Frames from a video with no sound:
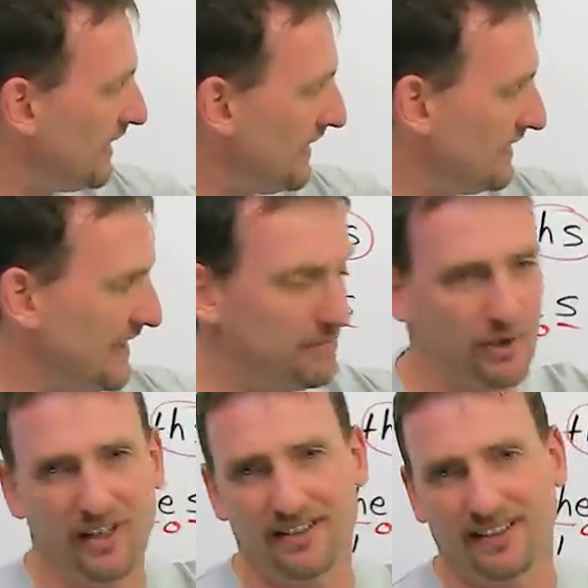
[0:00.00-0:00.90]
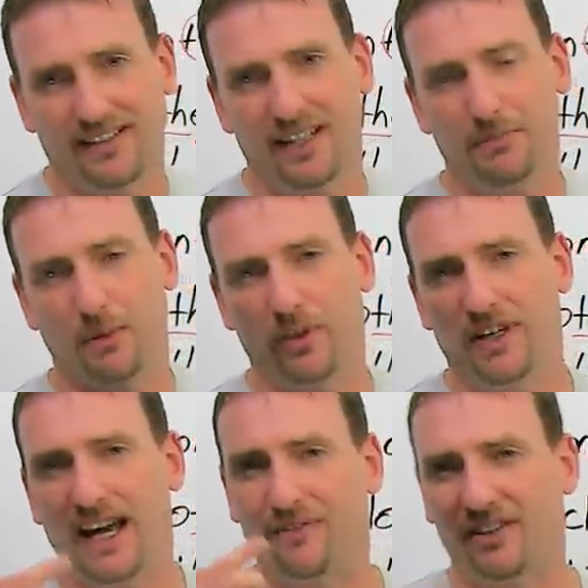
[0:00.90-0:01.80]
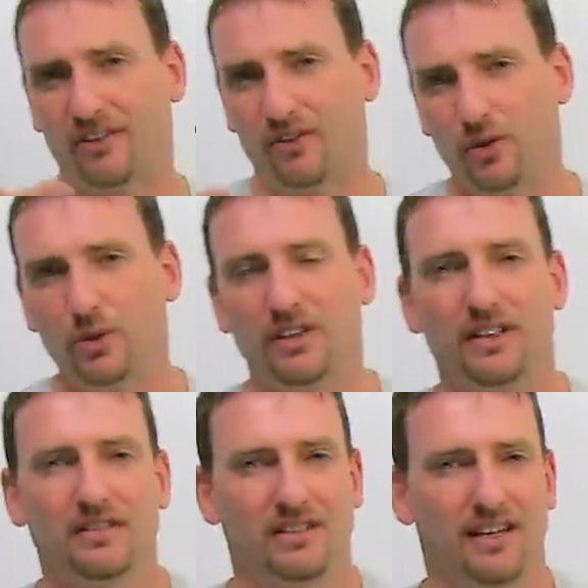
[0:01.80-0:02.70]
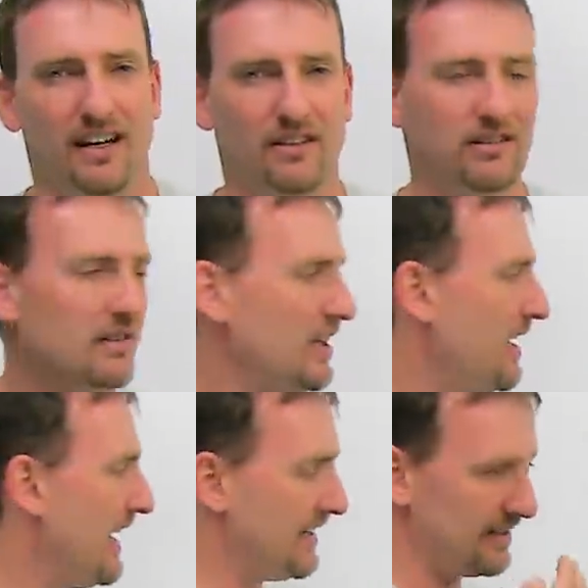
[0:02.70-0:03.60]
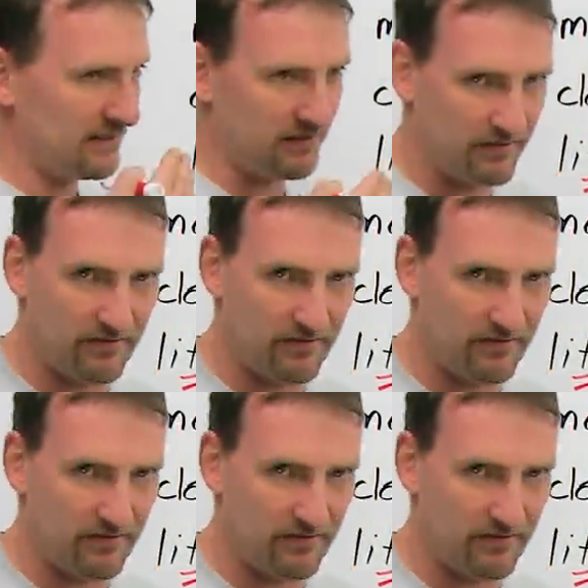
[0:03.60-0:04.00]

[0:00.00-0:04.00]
They put it as a T, but when you have two T's together and in